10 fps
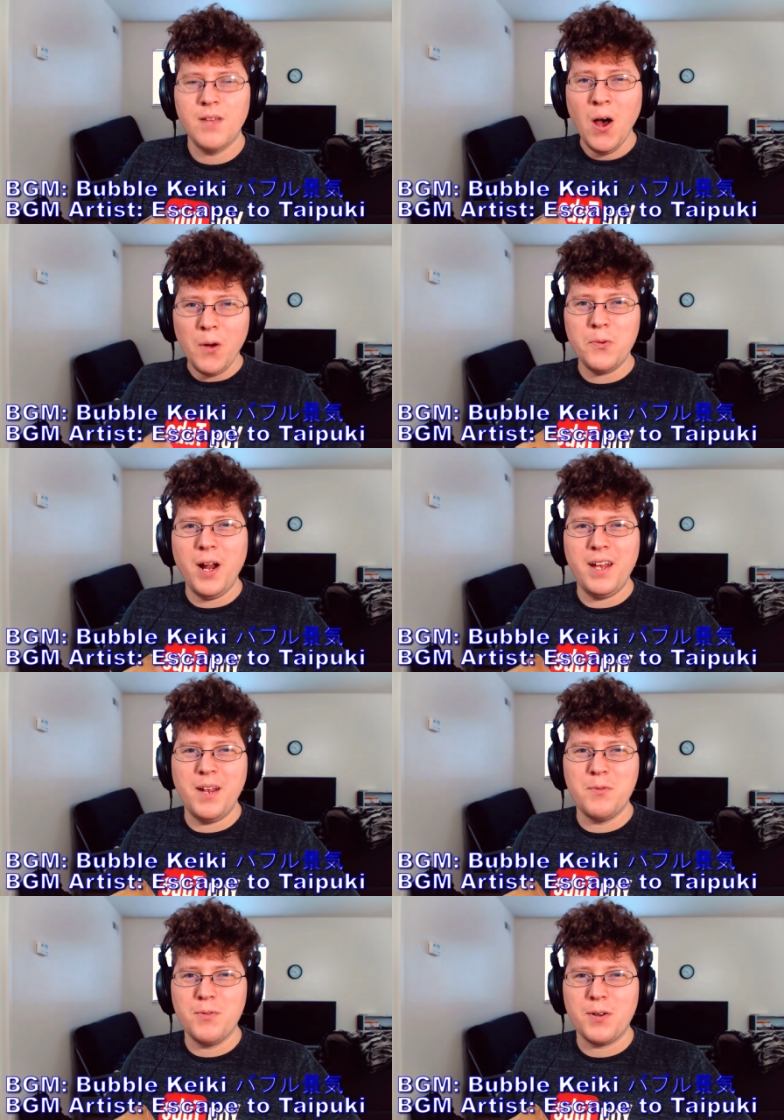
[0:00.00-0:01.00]
Alright,
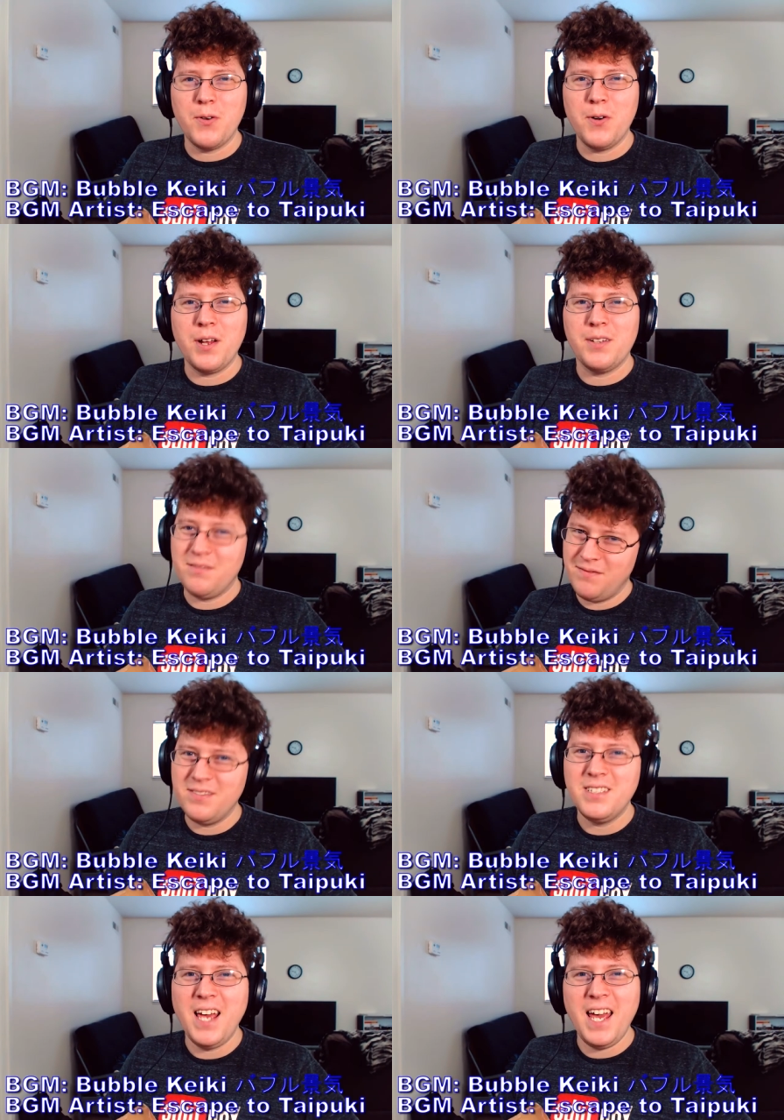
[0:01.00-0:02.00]
and we're recording.
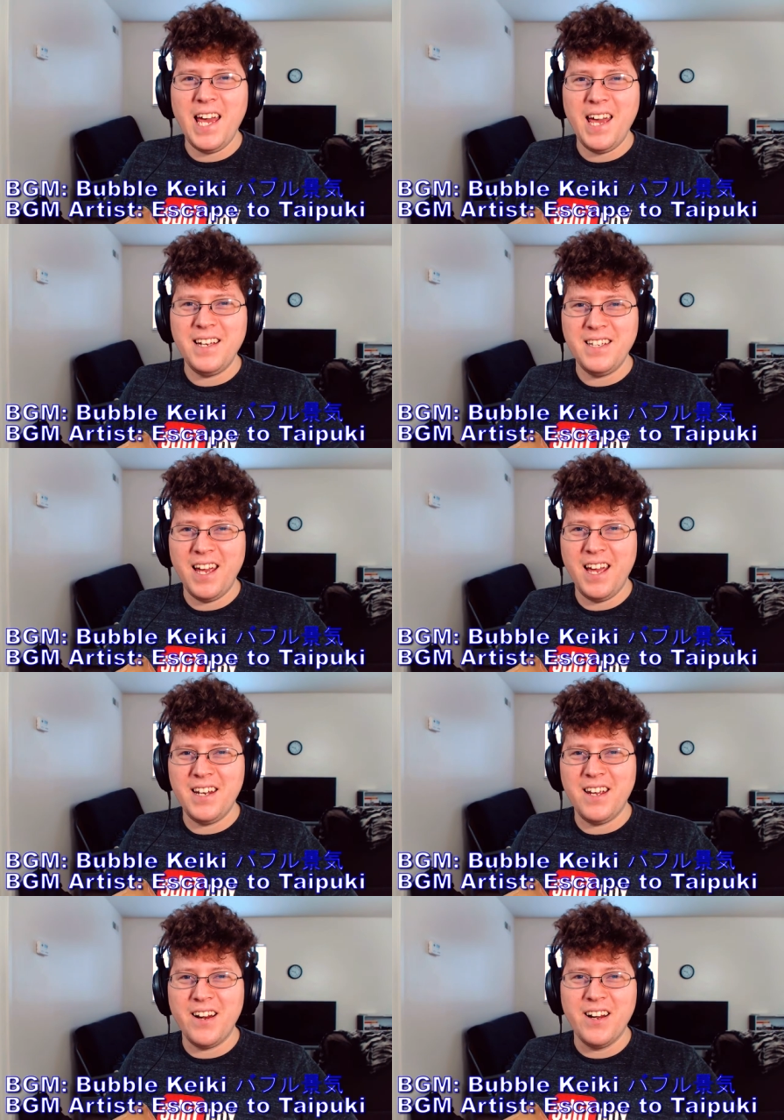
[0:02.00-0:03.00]
Hey gang,
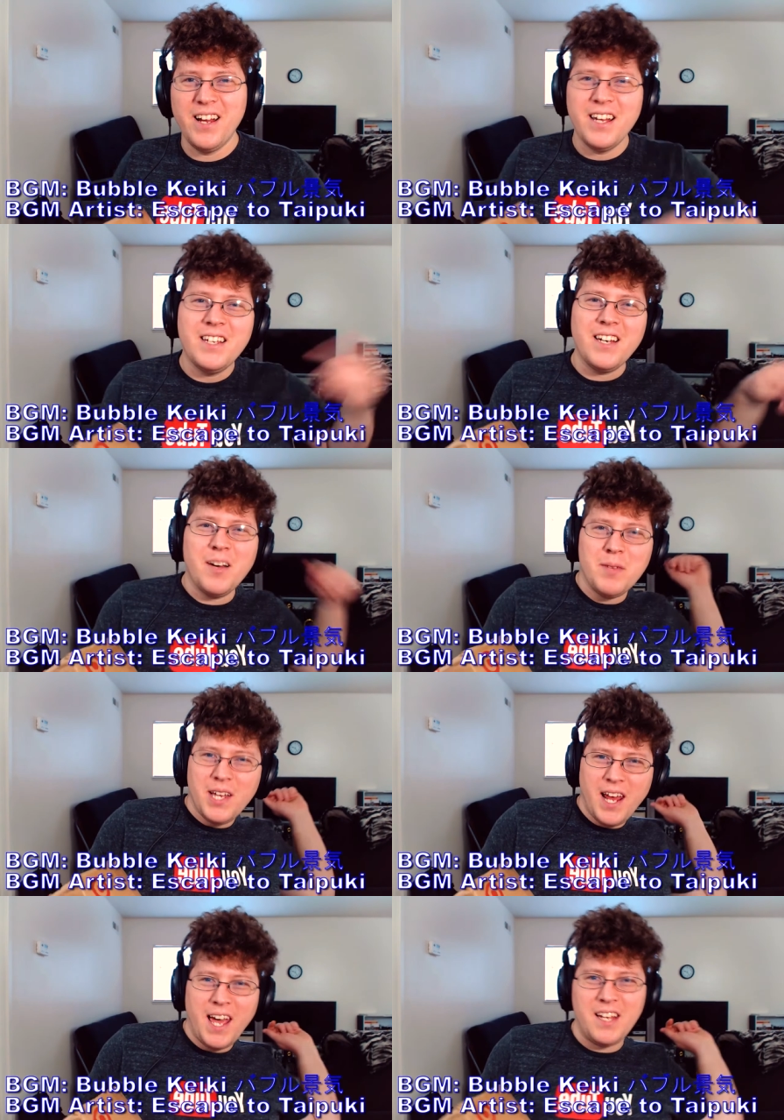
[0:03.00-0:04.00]
Andy here,
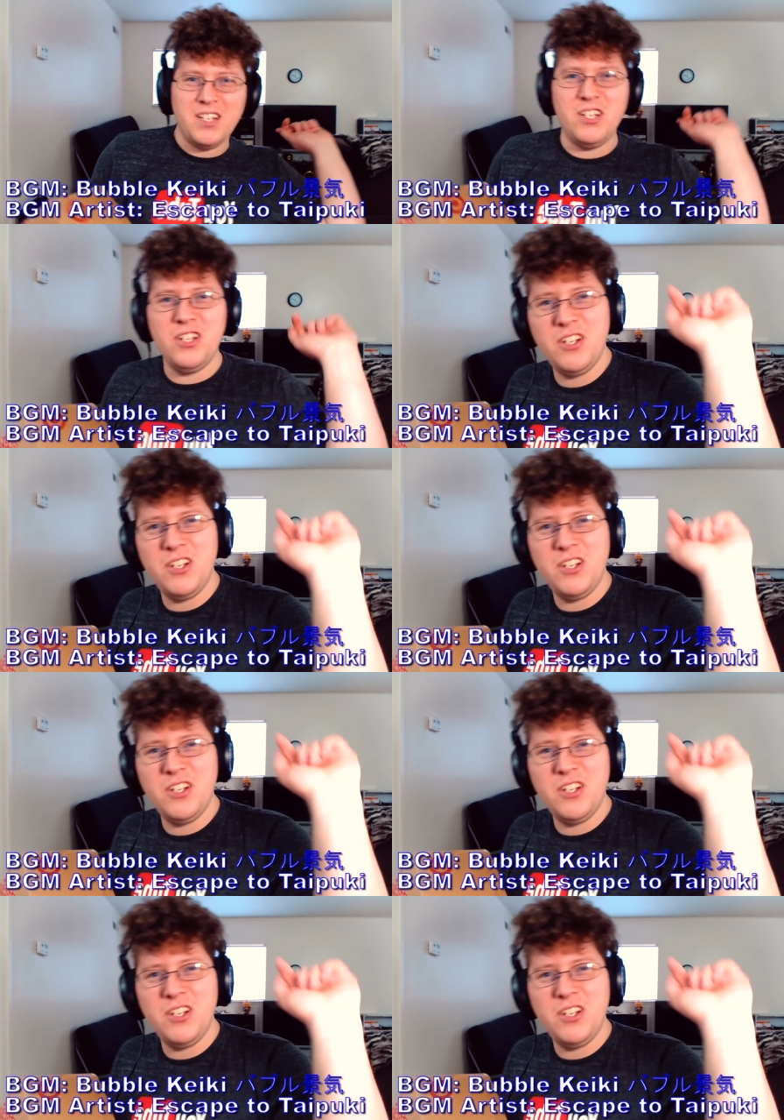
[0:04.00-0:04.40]
coming at